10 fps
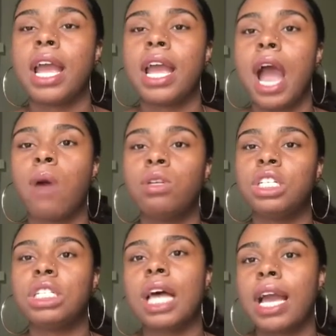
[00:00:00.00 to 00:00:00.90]
and I would
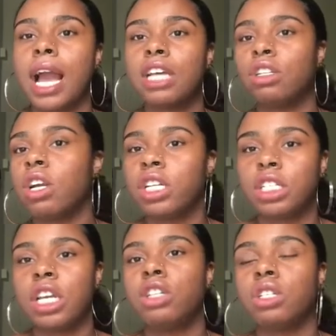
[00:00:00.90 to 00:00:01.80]
just like, I started
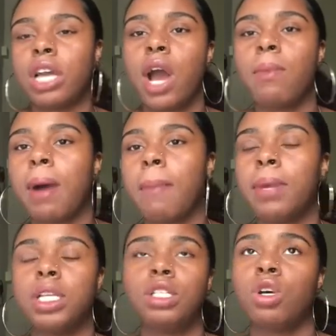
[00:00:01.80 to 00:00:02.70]
scheduling out my
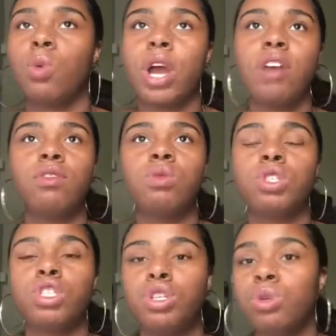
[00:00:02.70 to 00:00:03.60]
month. So whatever
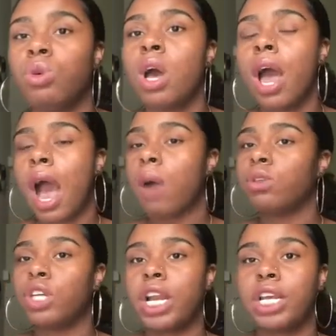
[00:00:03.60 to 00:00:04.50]
was due, I
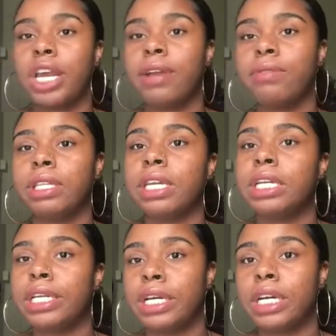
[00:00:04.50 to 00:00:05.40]
would try to get
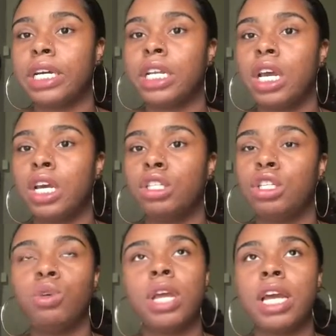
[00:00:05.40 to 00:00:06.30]
everything done
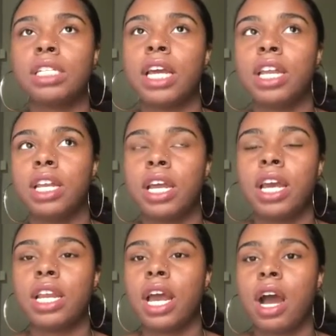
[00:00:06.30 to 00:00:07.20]
2 days ahead of
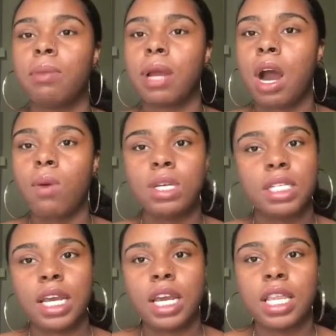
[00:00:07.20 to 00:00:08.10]
that. Now, I'm not always
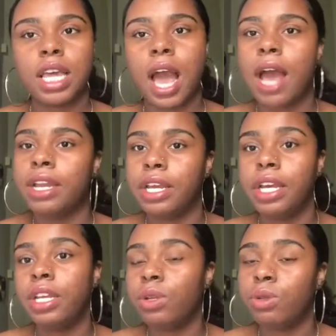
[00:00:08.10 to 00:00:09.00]
saying that I
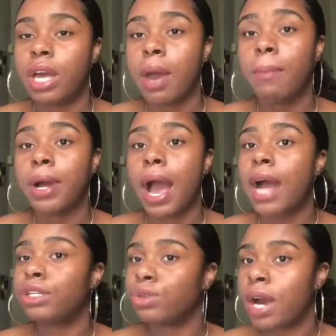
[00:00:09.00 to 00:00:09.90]
did do that, but
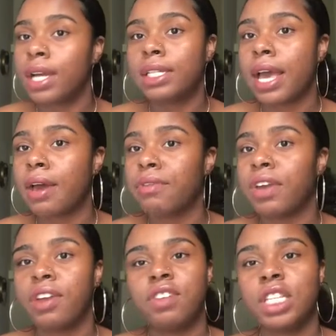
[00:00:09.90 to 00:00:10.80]
I tried to have
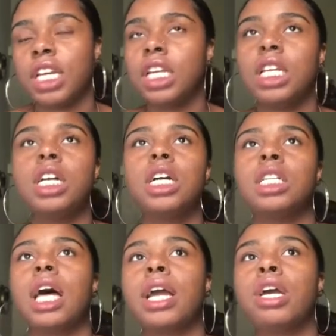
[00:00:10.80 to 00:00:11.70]
everything
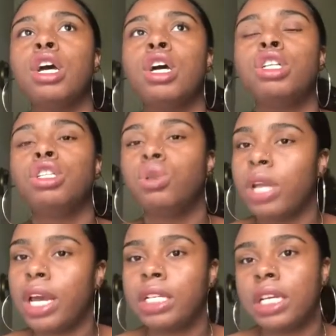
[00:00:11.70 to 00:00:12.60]
done like 2
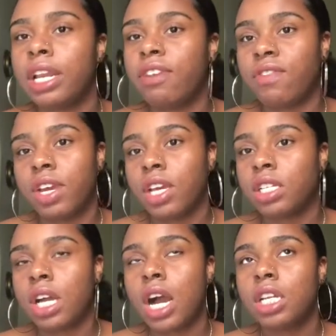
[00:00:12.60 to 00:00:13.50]
days in
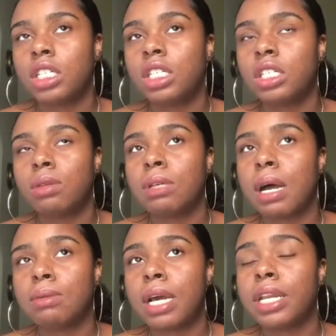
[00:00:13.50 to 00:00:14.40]
advance. And honestly,
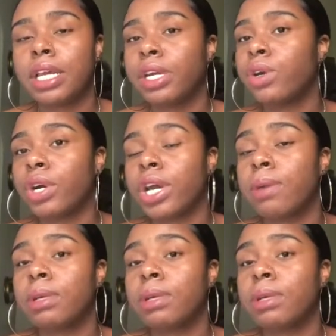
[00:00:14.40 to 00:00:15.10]
sometimes I did cram,